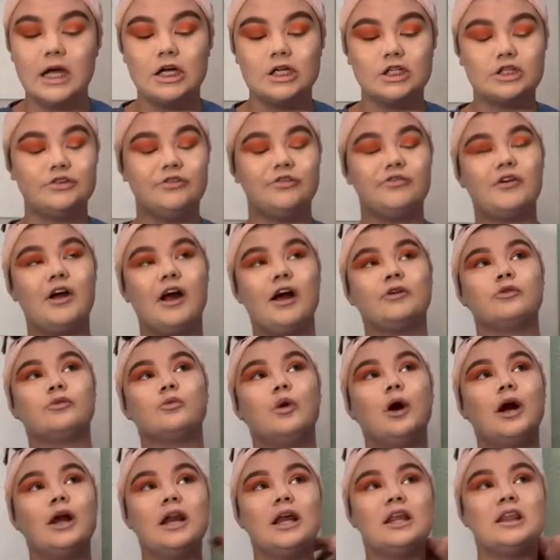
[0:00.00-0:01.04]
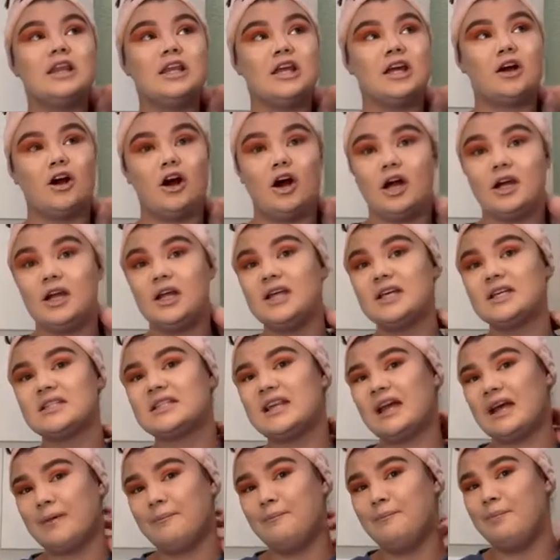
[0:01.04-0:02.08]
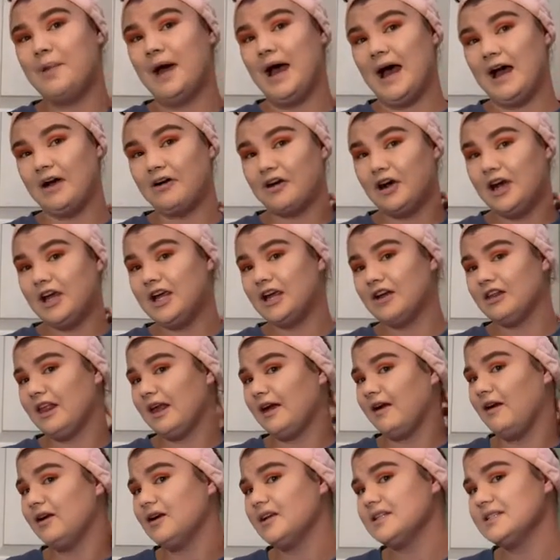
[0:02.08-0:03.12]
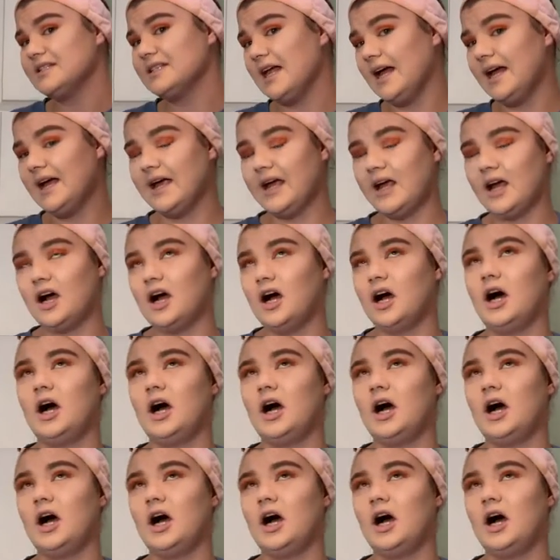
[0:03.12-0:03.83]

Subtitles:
She found one, I think, on his like back right here, like on his like